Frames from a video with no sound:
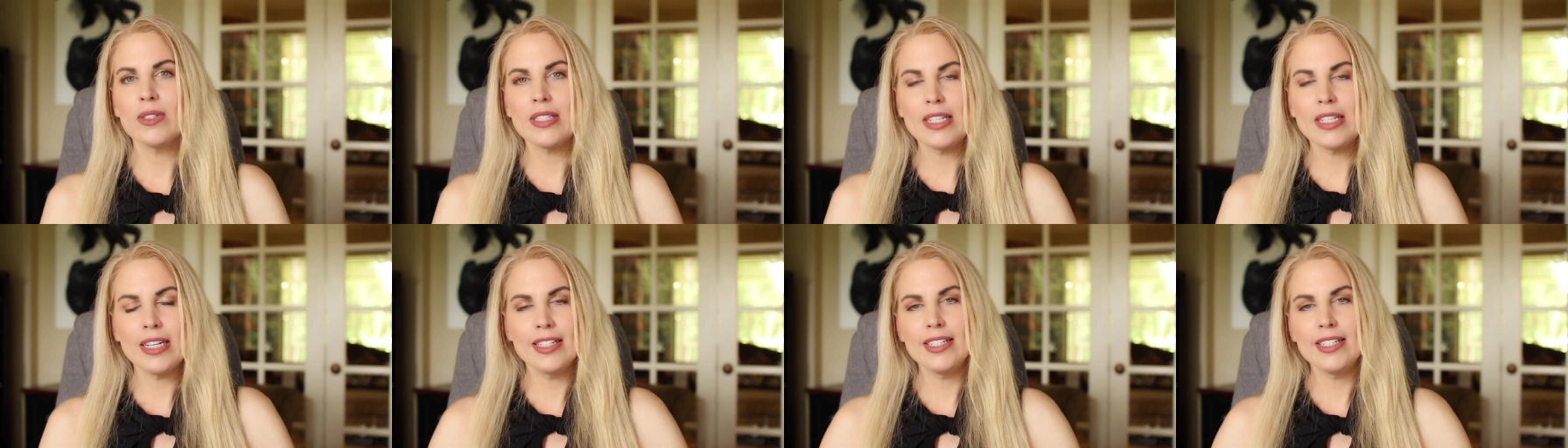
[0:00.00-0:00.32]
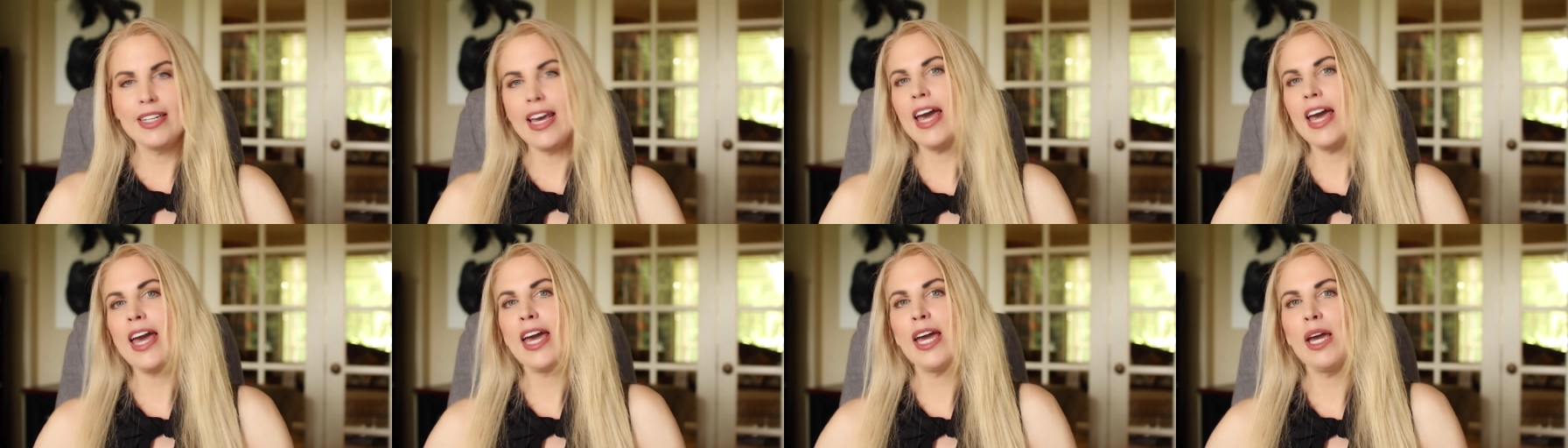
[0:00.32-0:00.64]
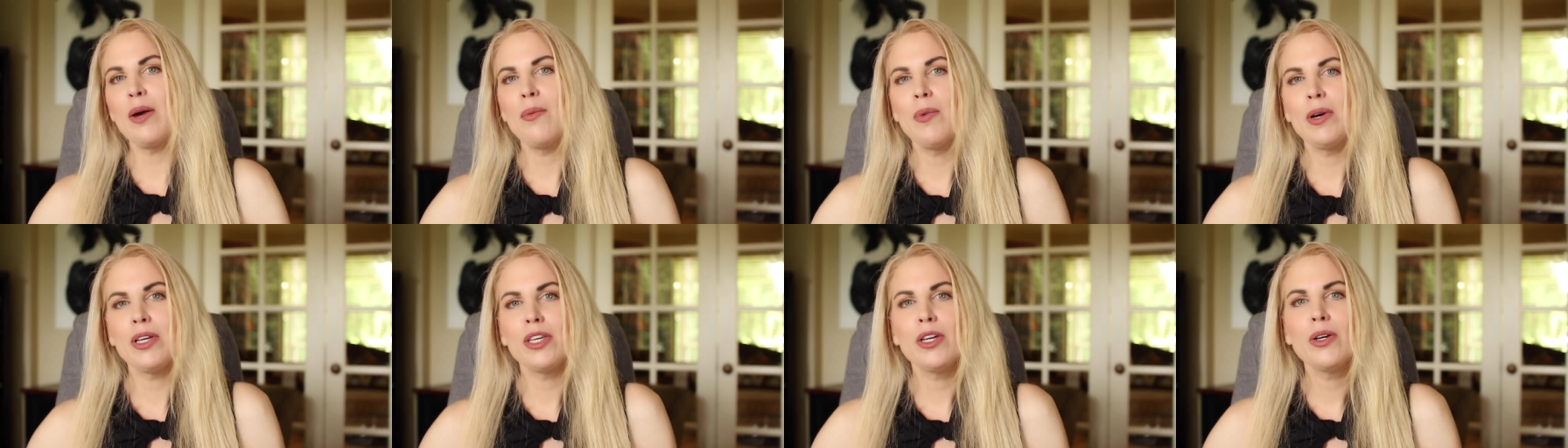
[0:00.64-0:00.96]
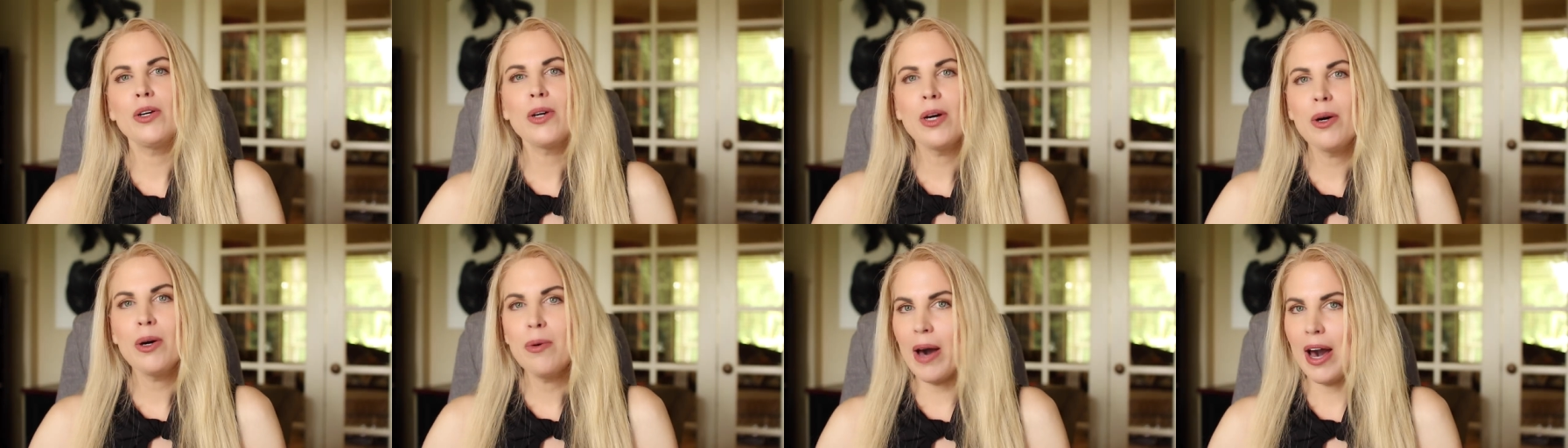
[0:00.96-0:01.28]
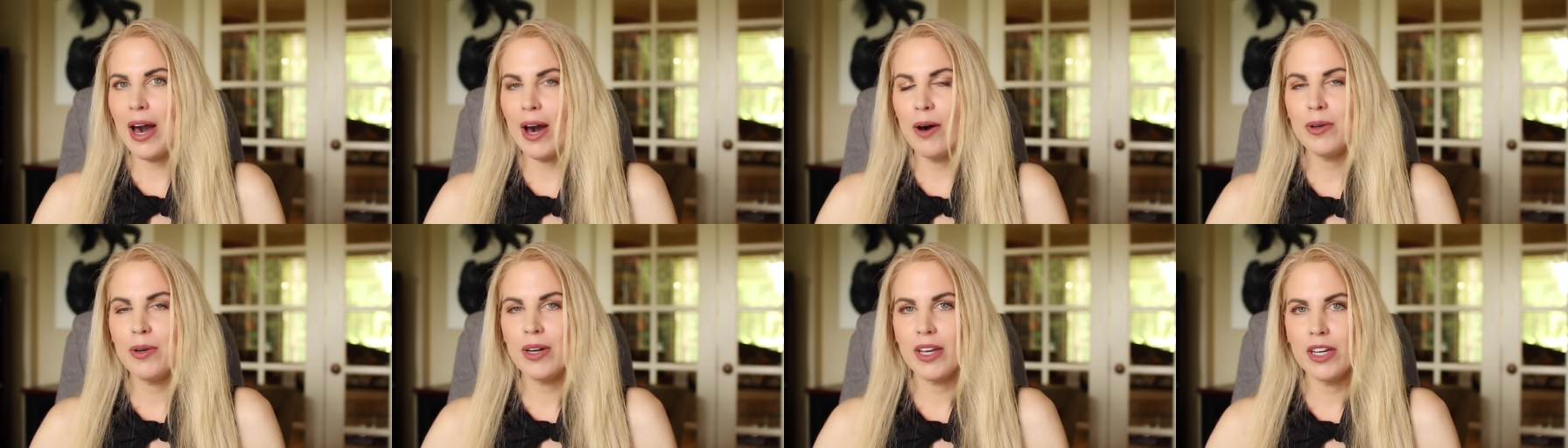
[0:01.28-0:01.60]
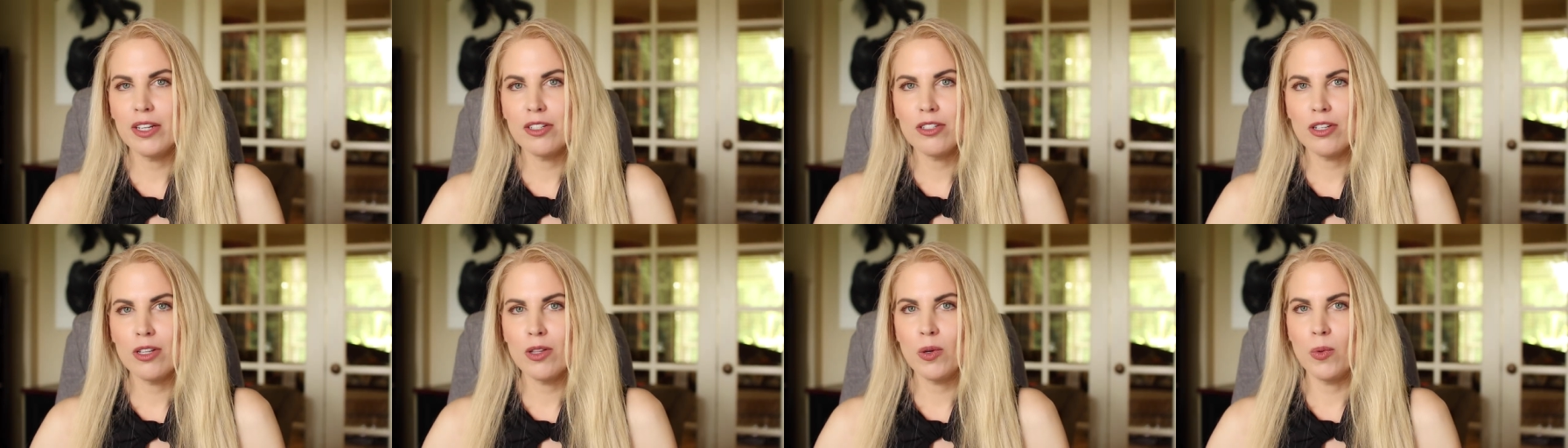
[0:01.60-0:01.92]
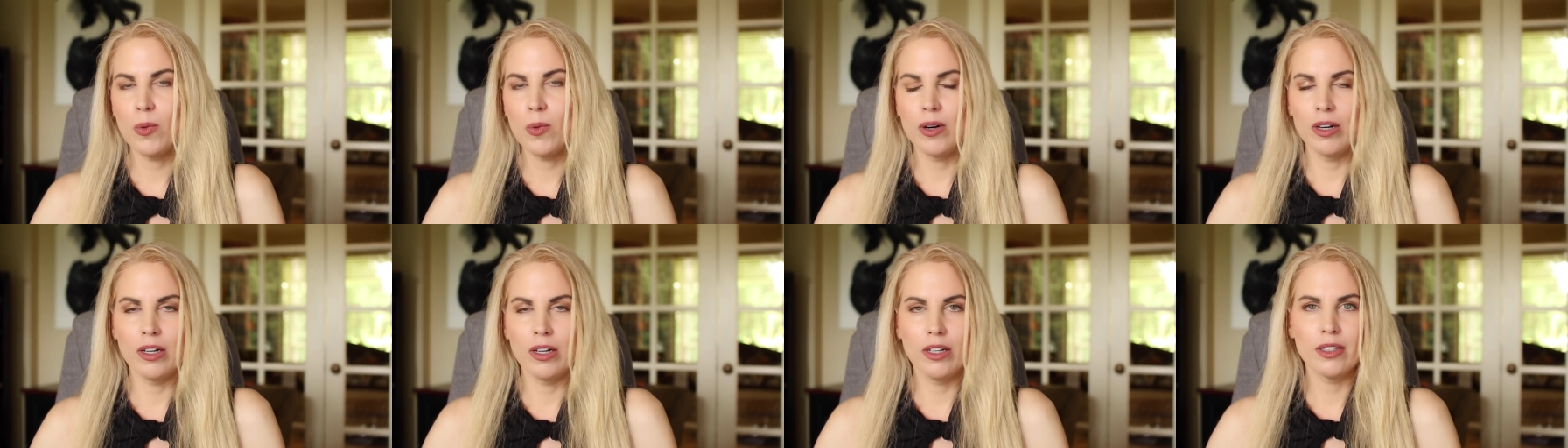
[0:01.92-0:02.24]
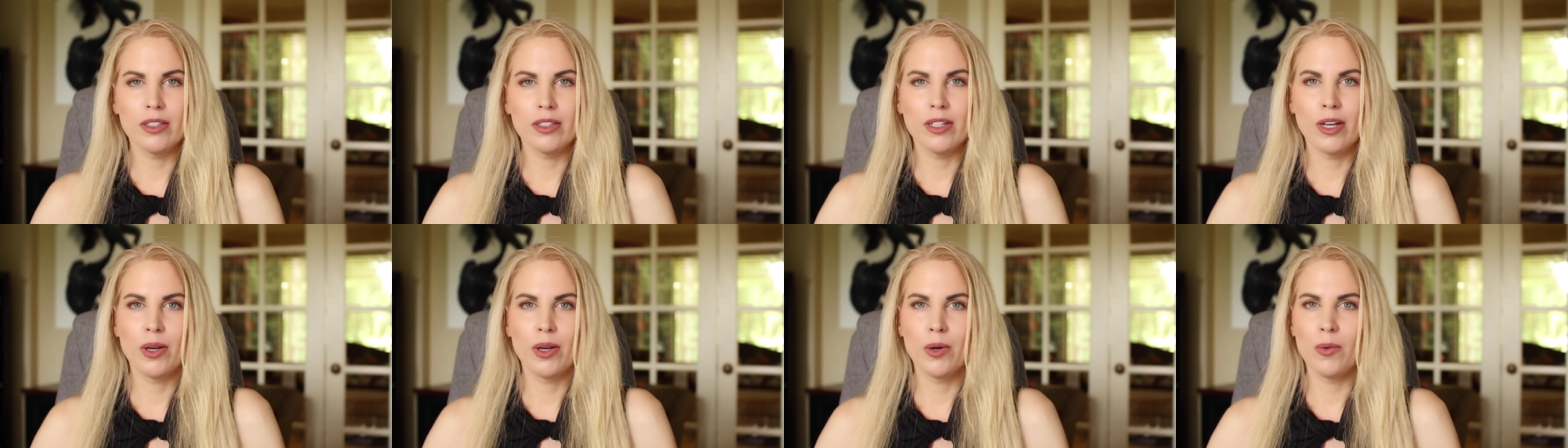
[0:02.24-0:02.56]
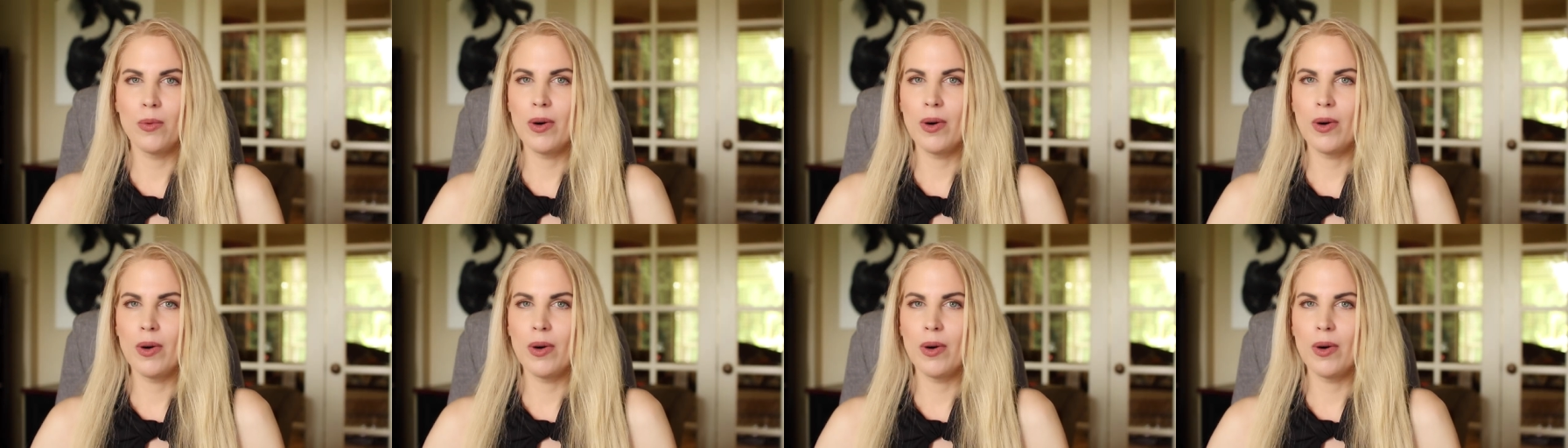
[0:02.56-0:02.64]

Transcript: Today, when you go out into the world,